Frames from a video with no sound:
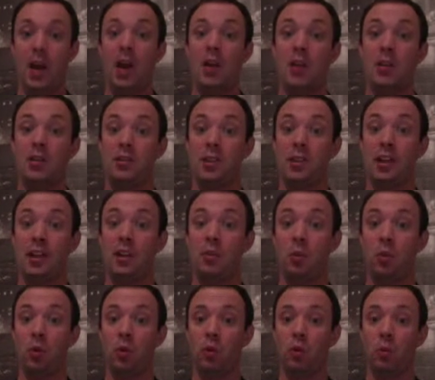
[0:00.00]
The Second
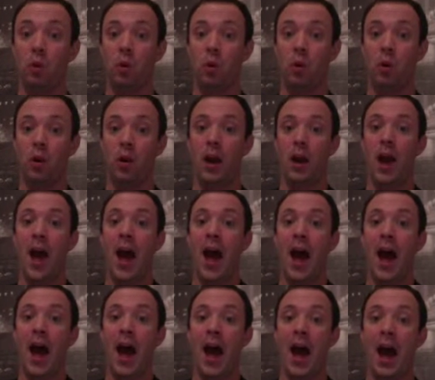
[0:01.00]
World War
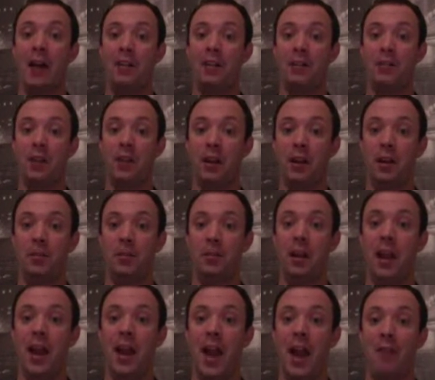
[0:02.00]
had developed
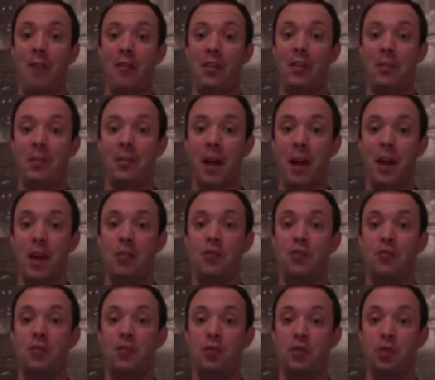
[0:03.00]
a heavy demand
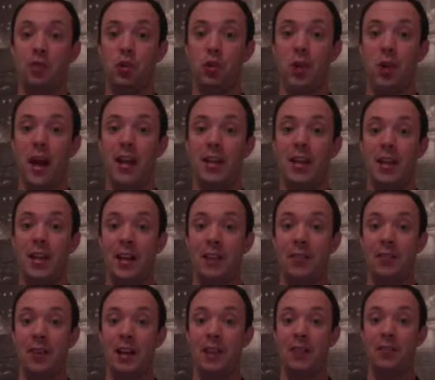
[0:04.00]
for new and
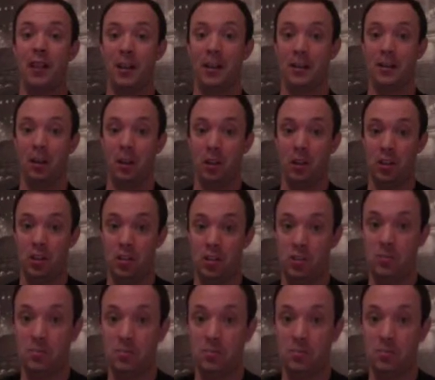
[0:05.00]
innovative technologies.